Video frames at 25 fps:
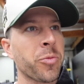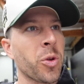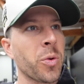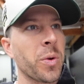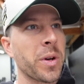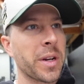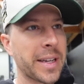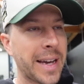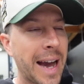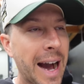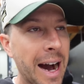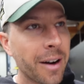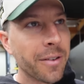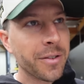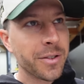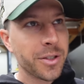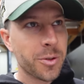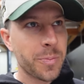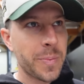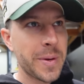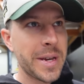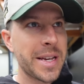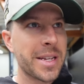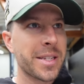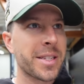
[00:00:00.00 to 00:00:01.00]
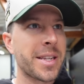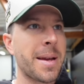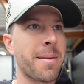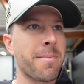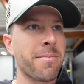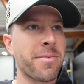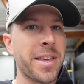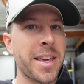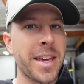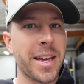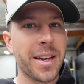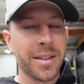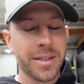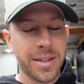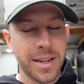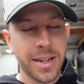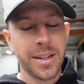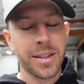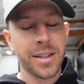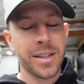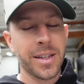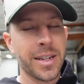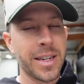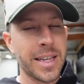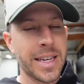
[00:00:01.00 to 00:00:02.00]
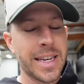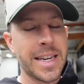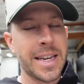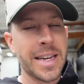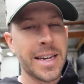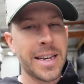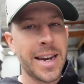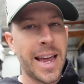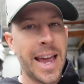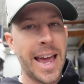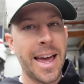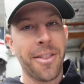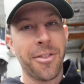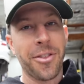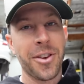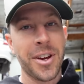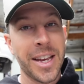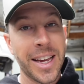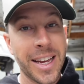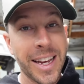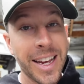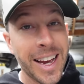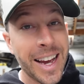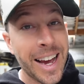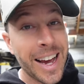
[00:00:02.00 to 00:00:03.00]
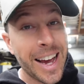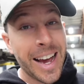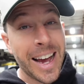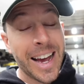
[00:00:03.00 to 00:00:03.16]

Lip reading: When Calvin speaks, same thing, Dylan, Ian, Anthony.